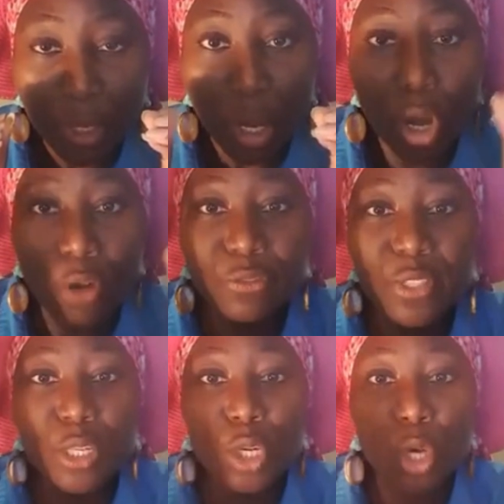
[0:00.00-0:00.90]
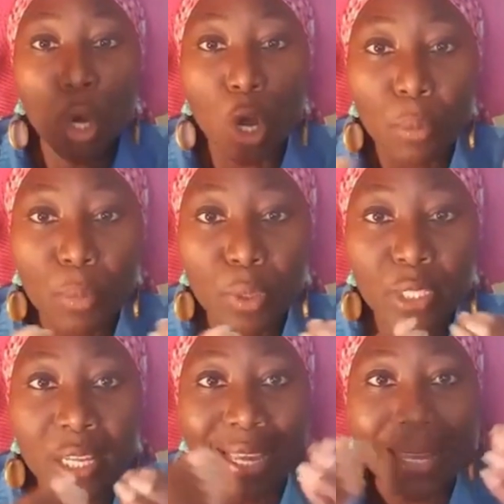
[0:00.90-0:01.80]
of the common,
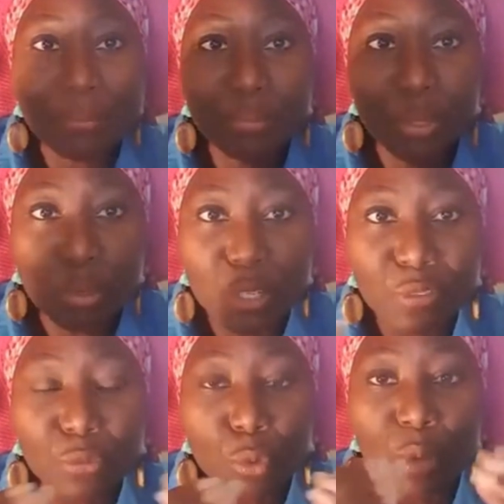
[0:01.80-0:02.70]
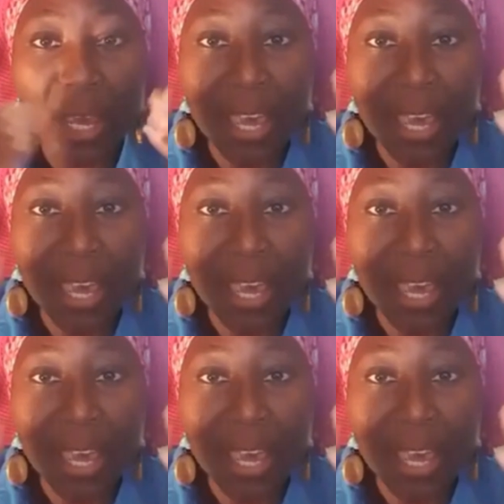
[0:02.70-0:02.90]
beautiful,